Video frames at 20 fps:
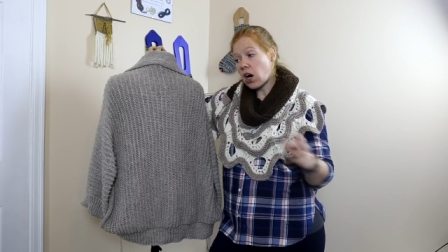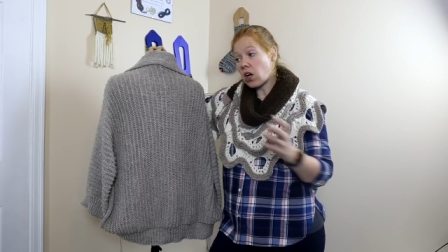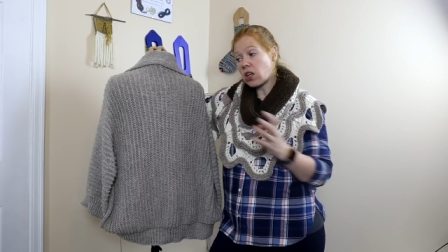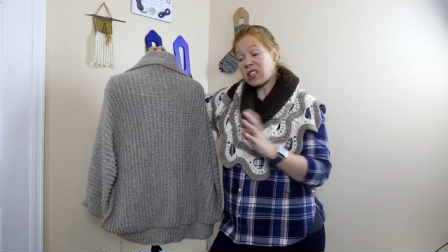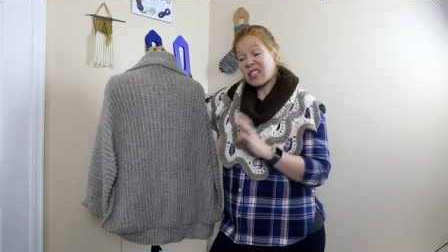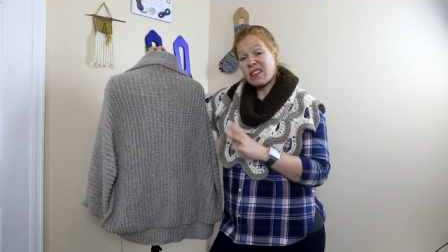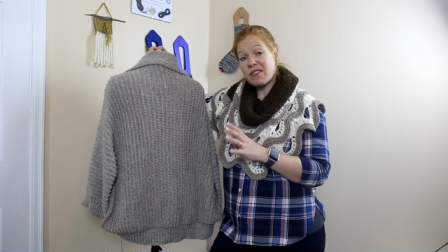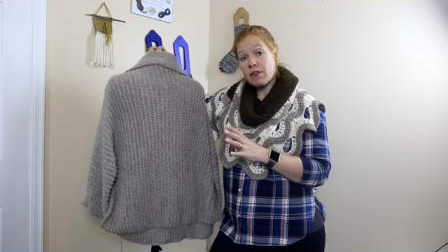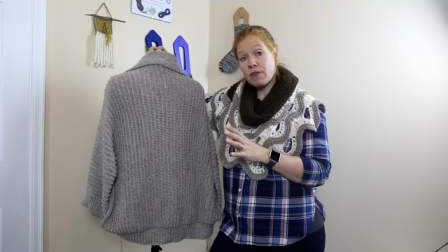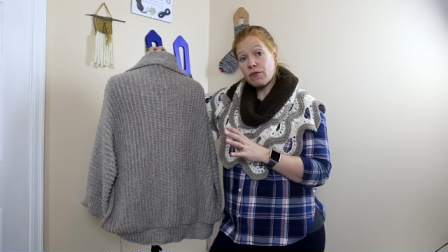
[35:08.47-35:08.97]
I'll
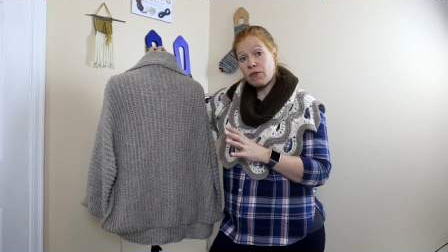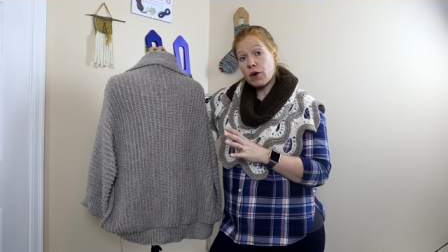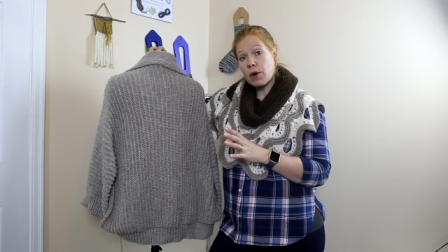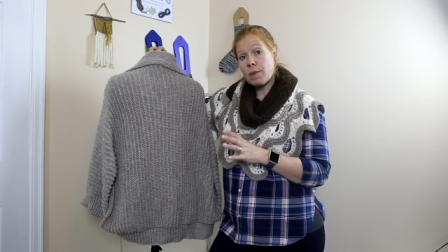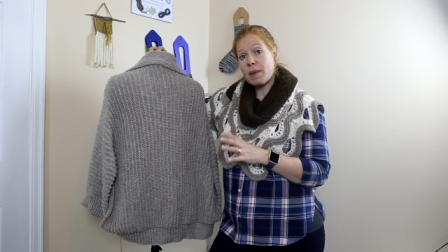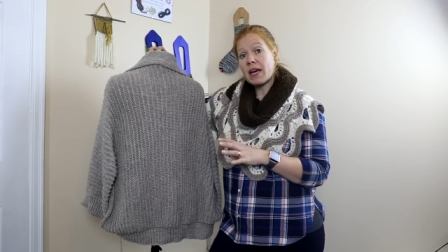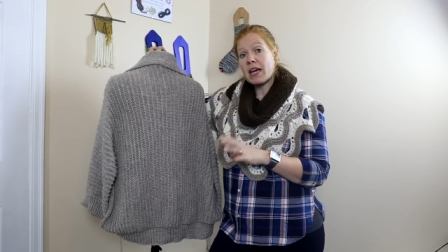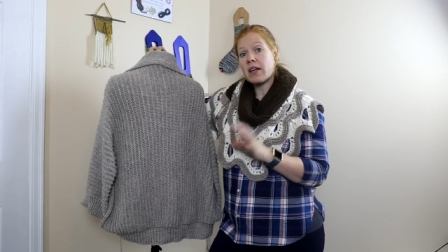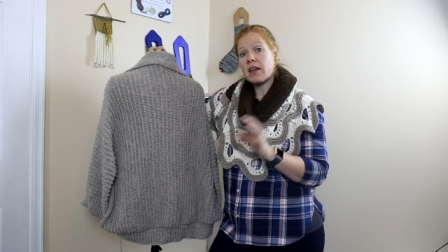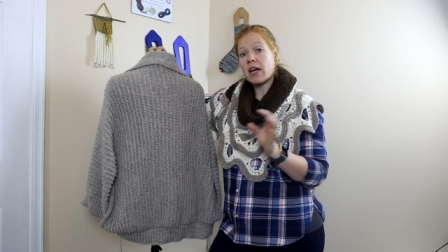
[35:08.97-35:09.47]
leave it for a
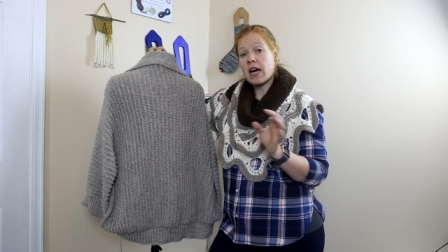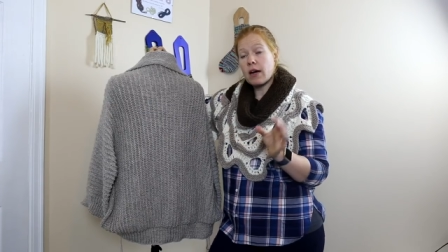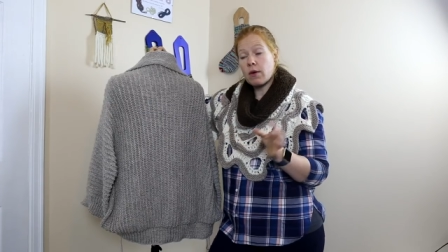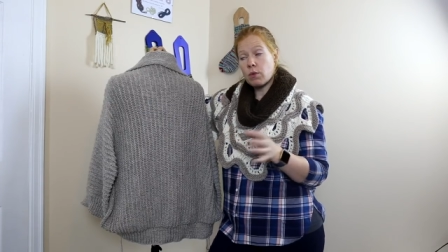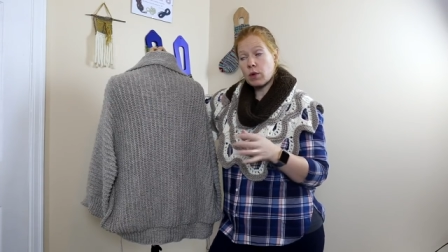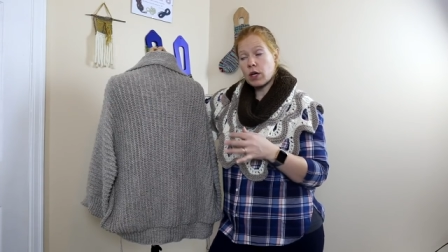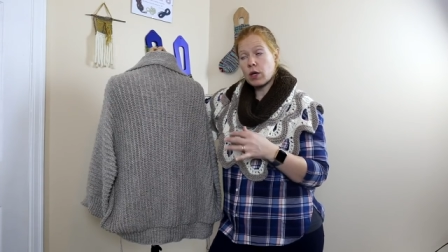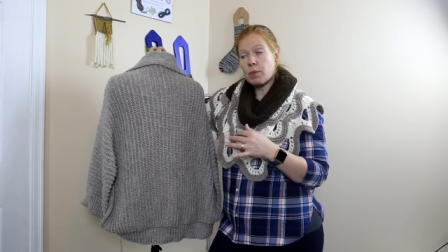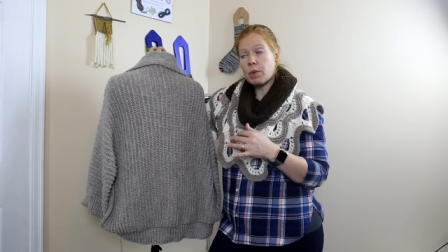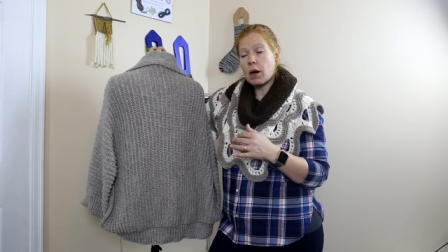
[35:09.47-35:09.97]
bit. I
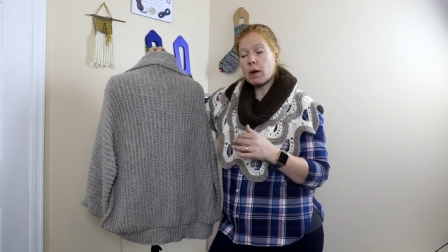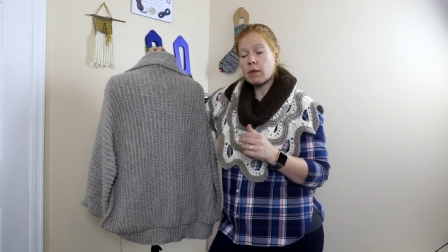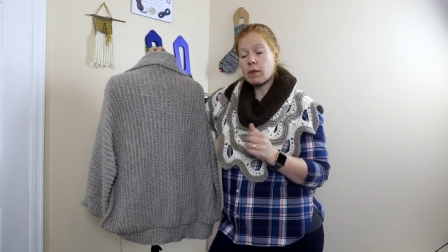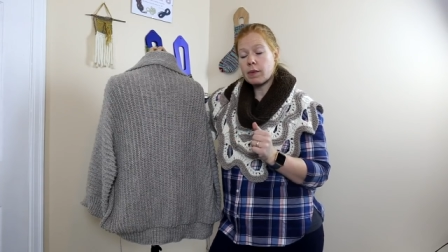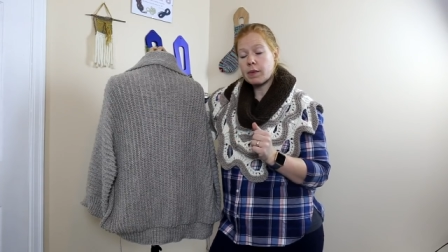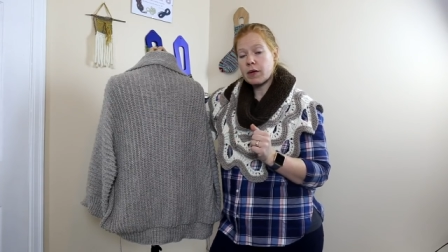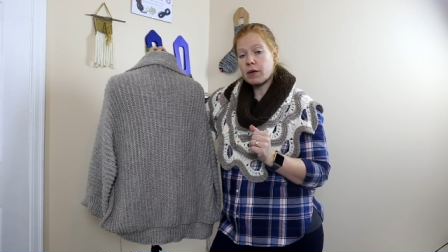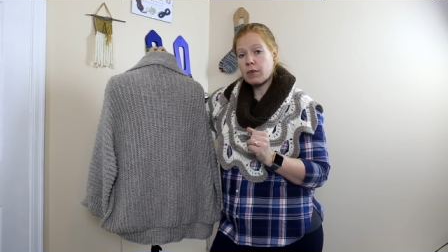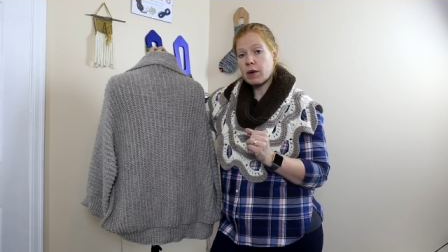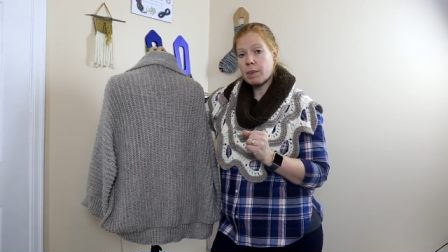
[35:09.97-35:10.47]
will
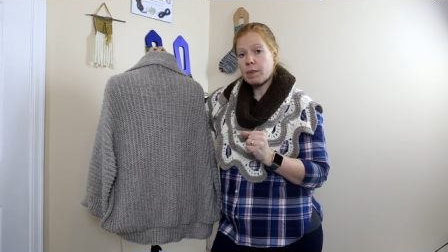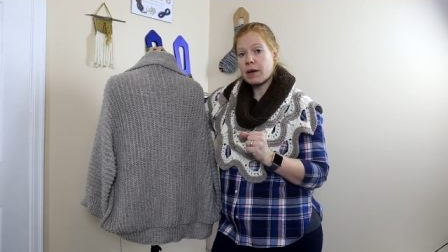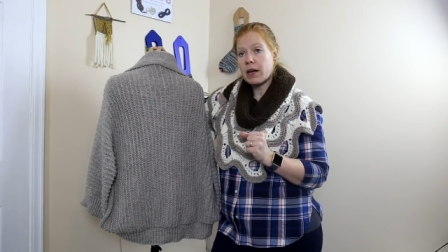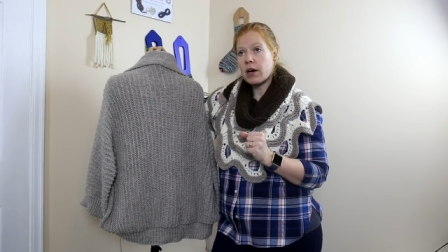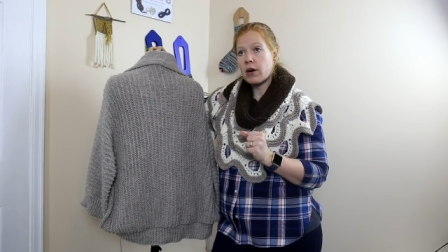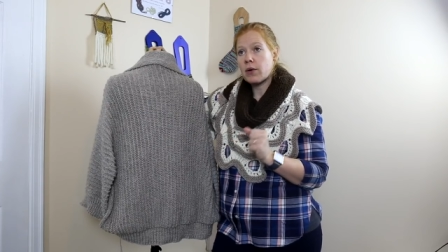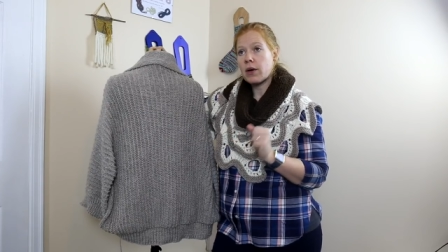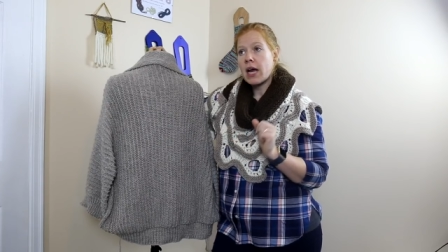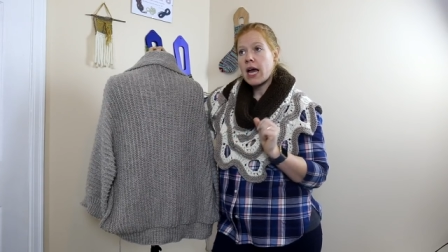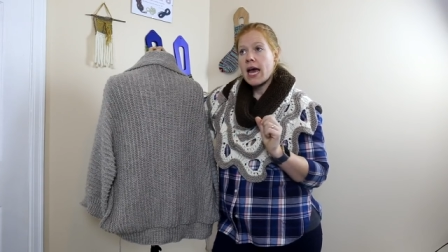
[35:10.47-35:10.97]
probably rip it
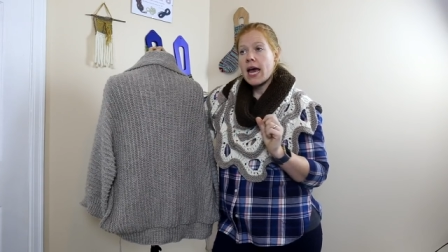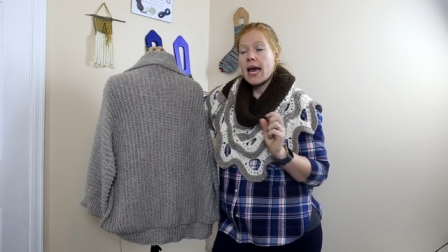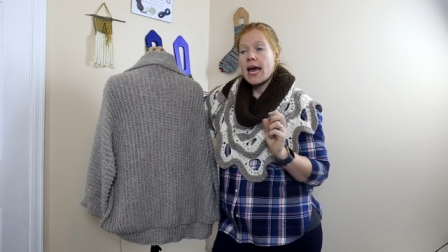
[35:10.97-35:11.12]
out